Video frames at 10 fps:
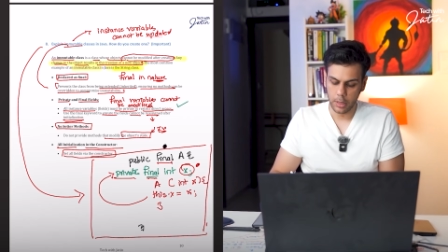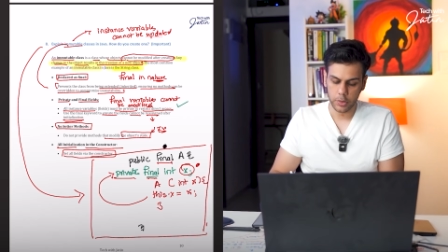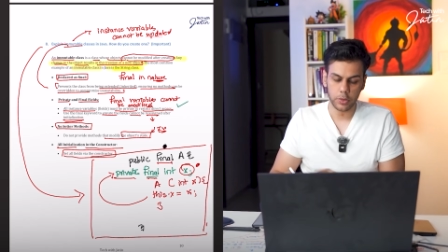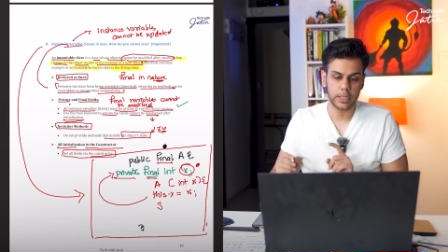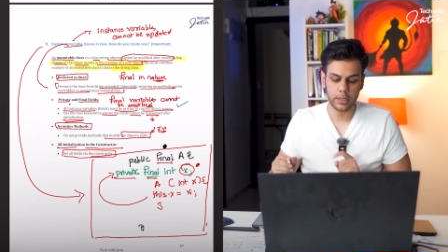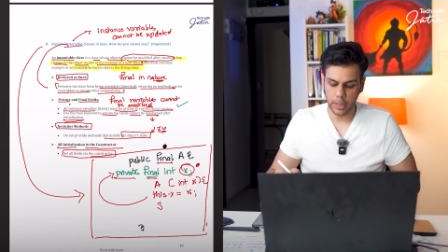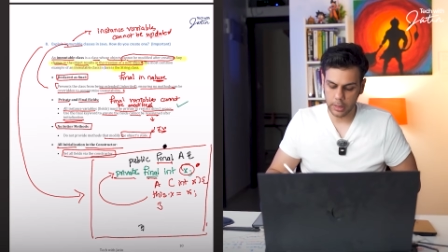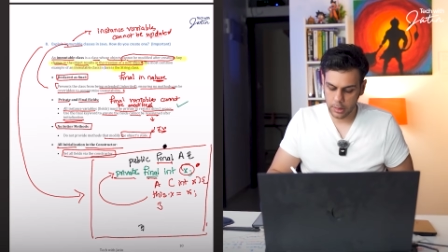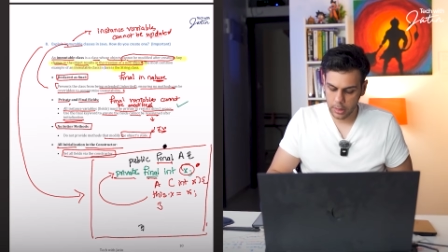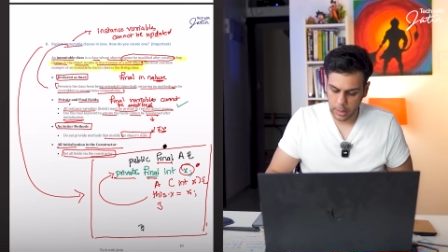So there is a
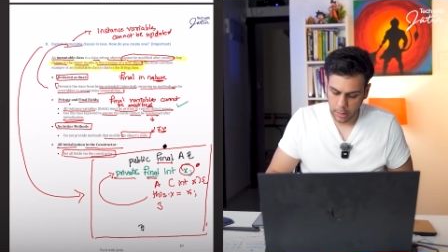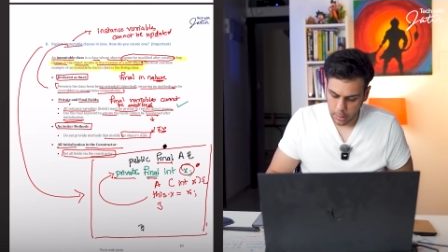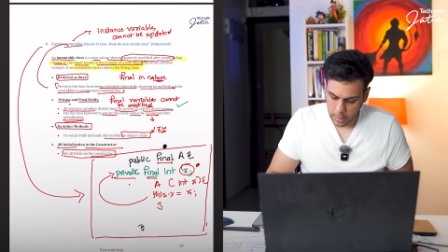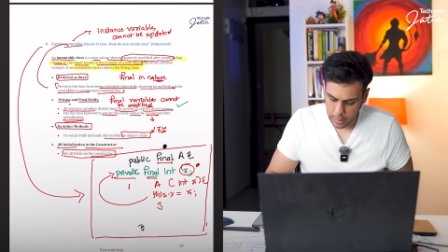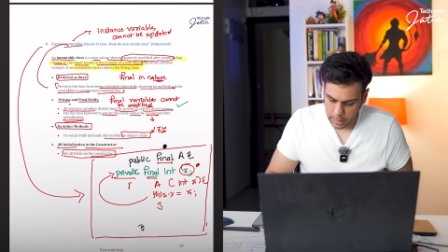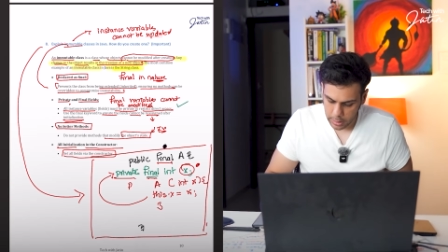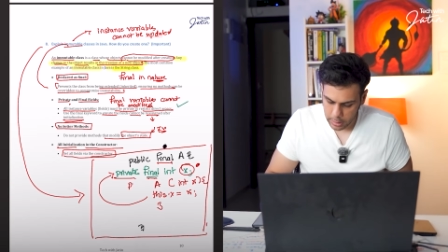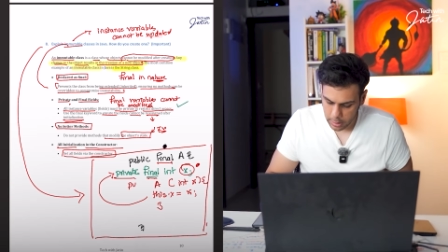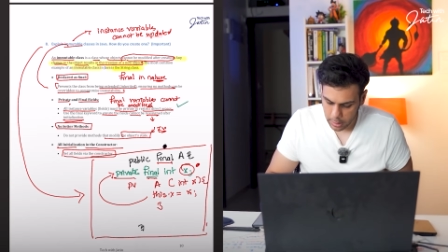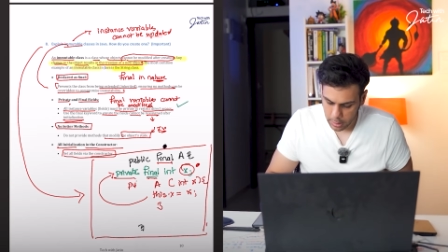constructor. This
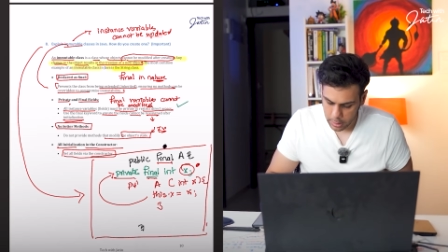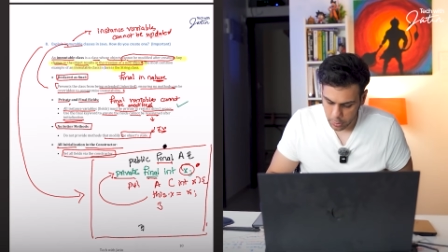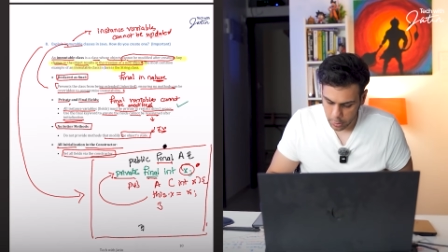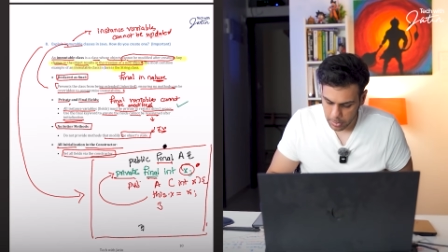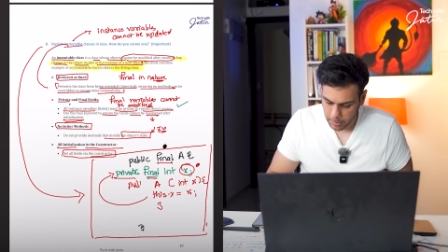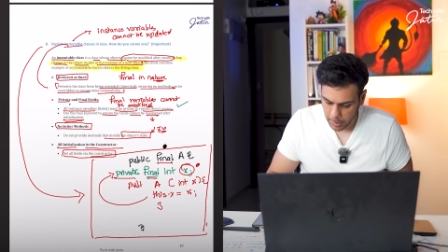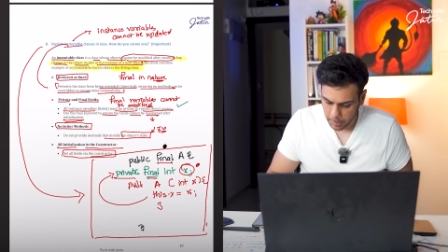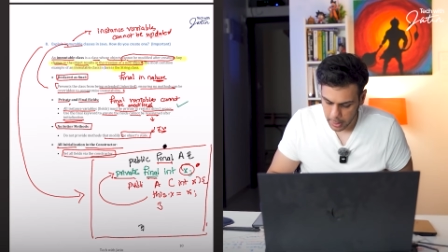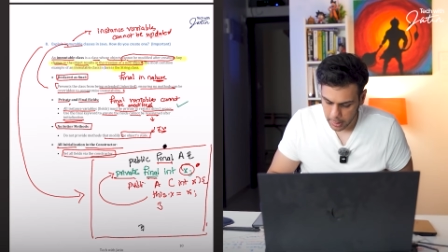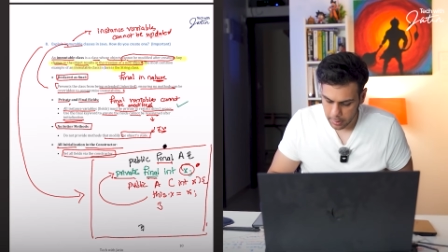constructor is going to be
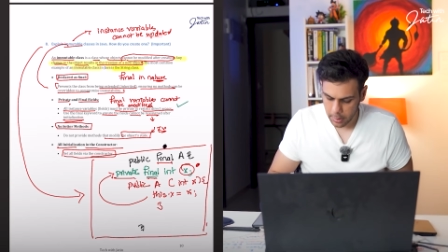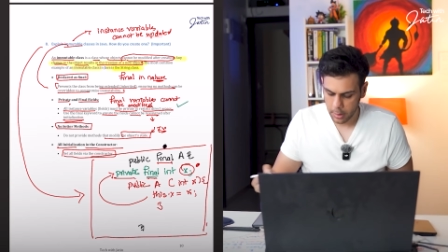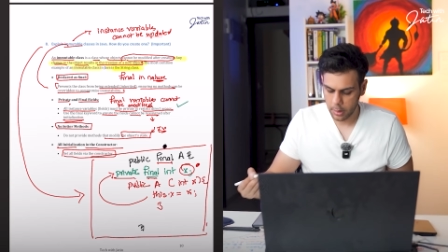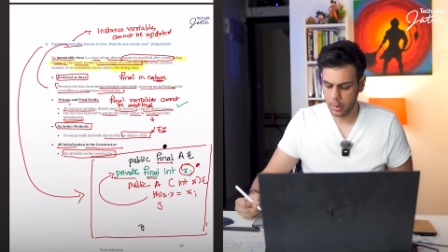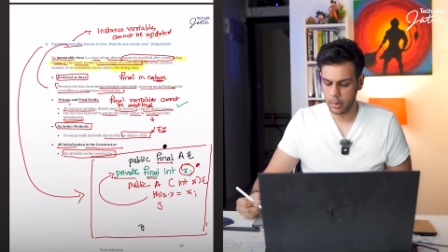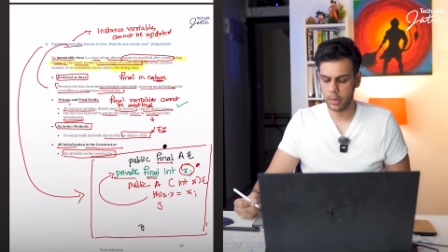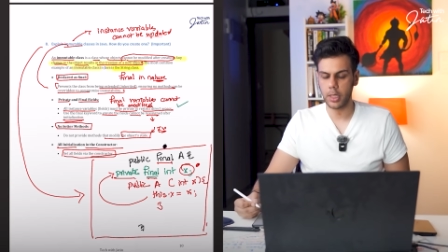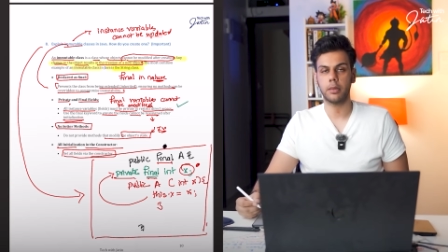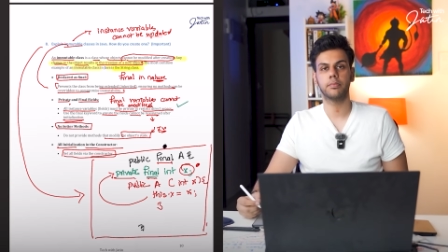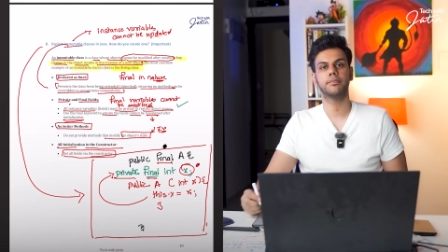public.
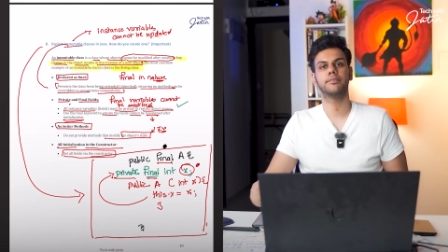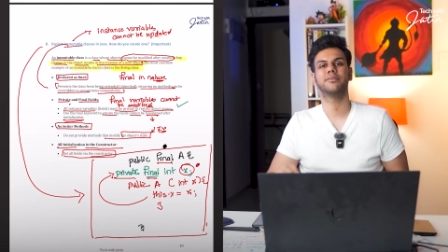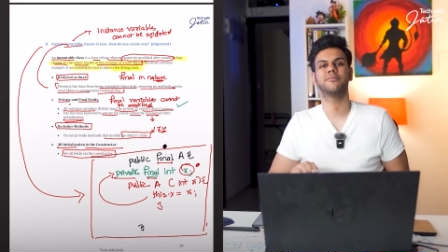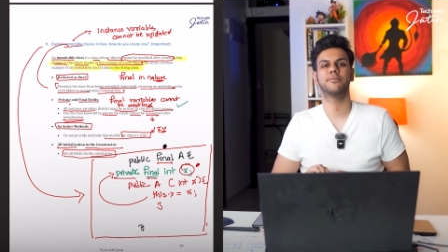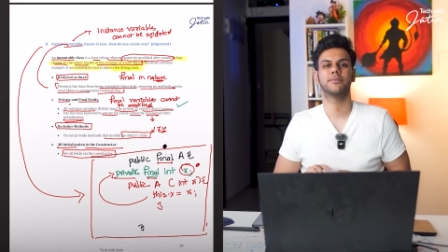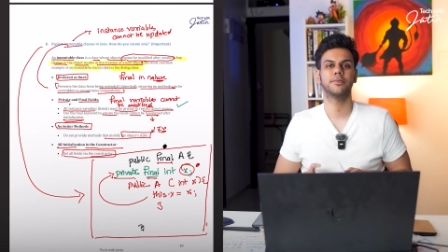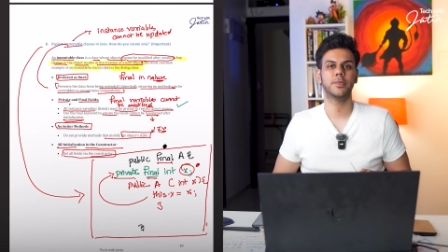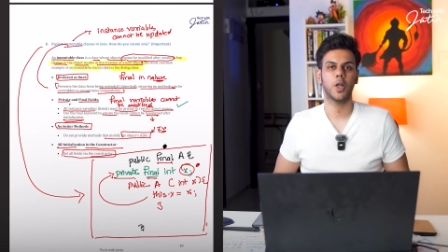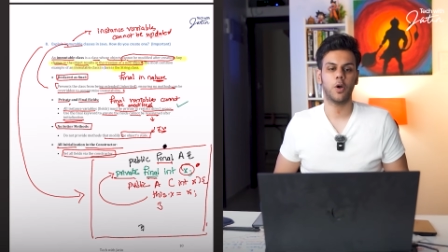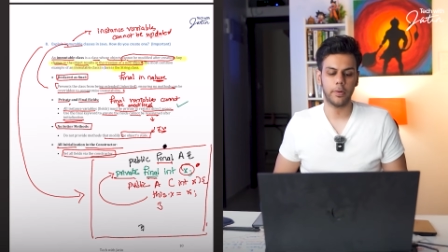Done.
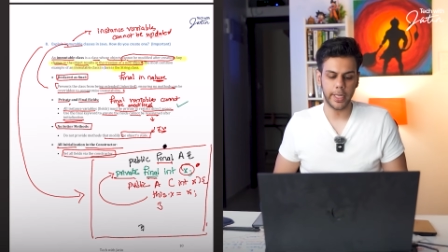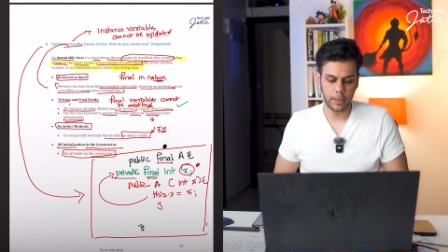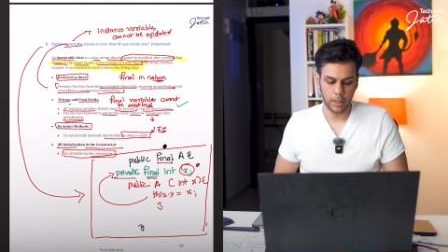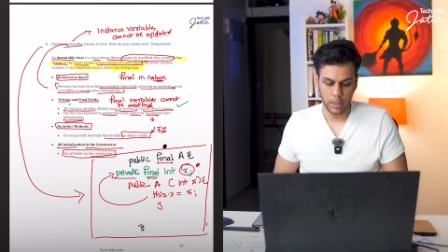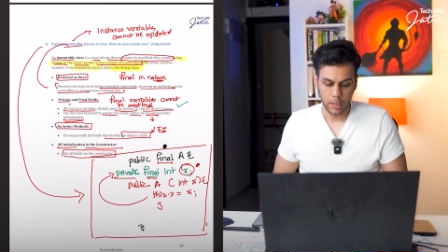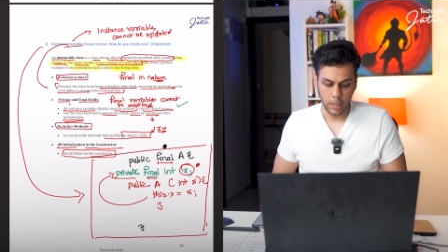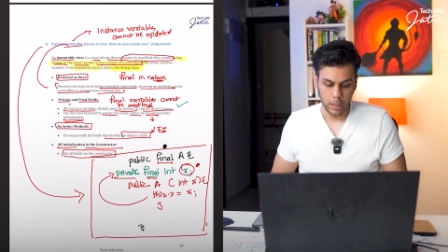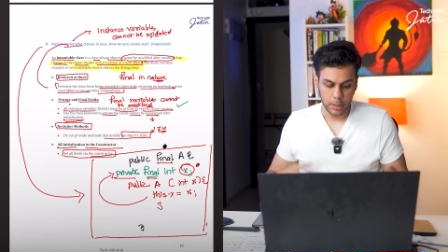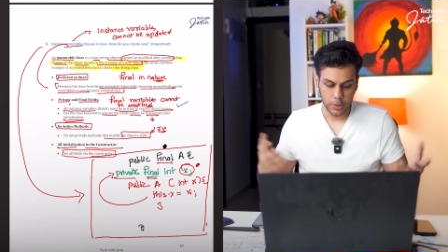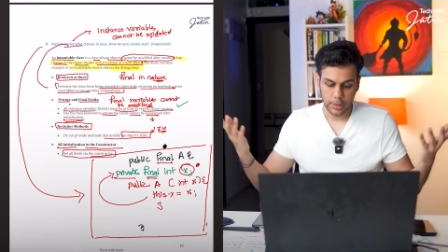All right.
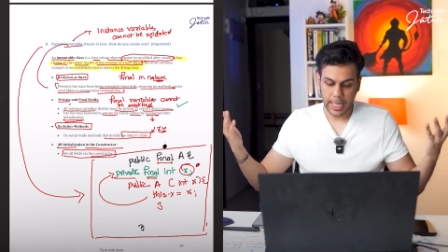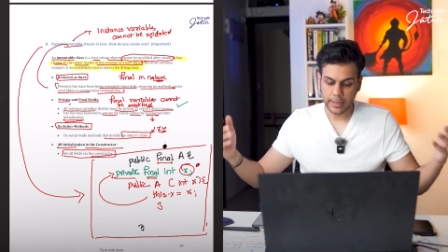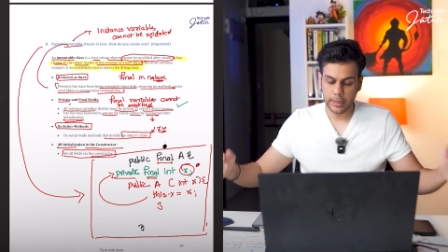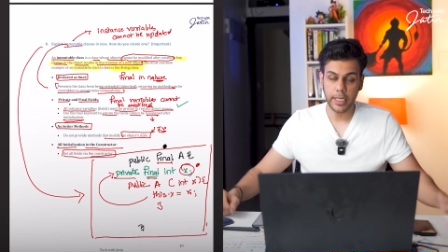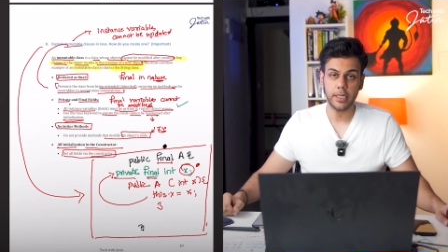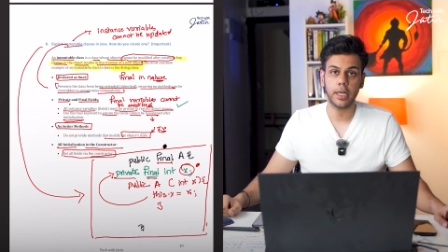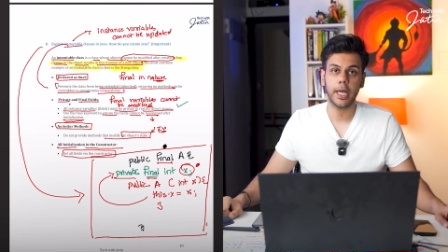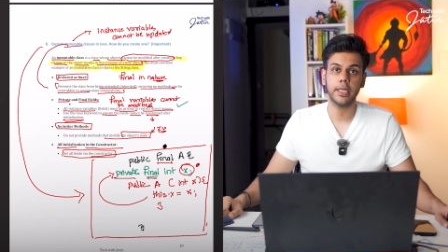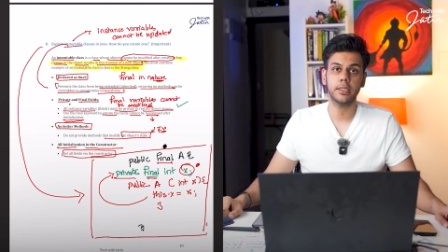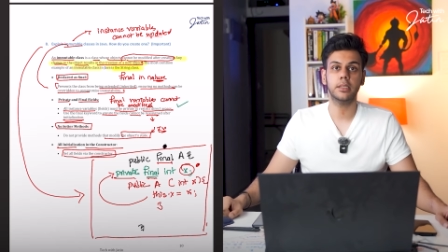So that's it,
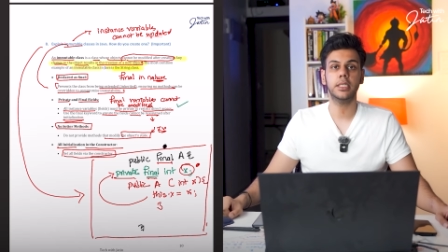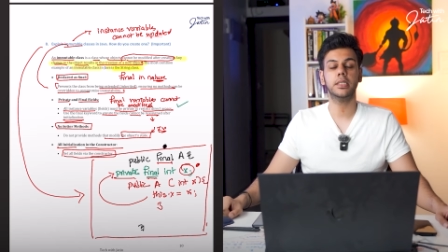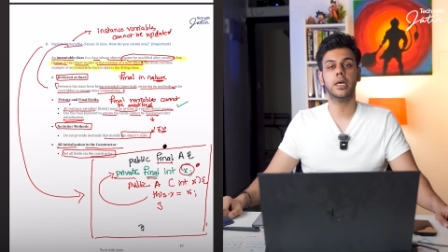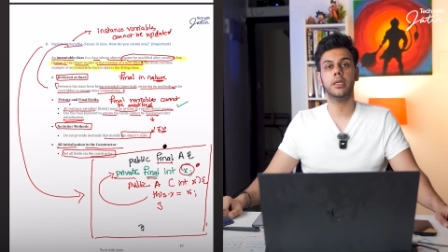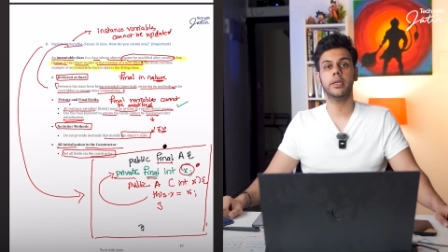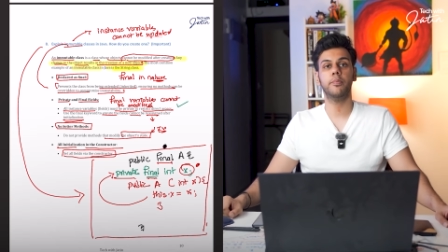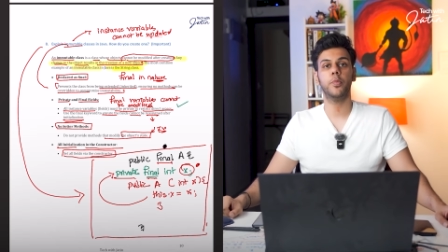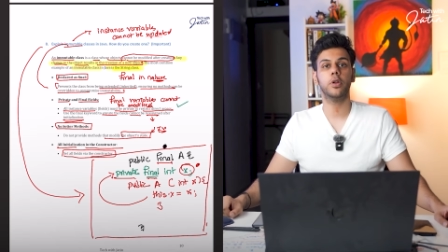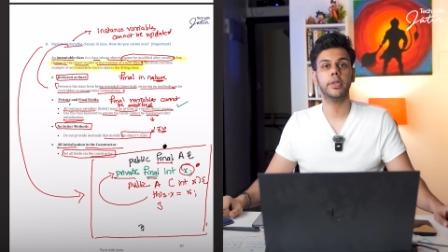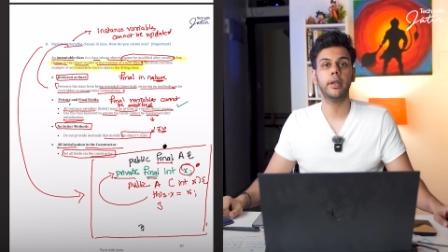guys. These are the
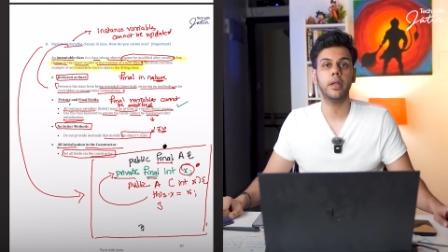important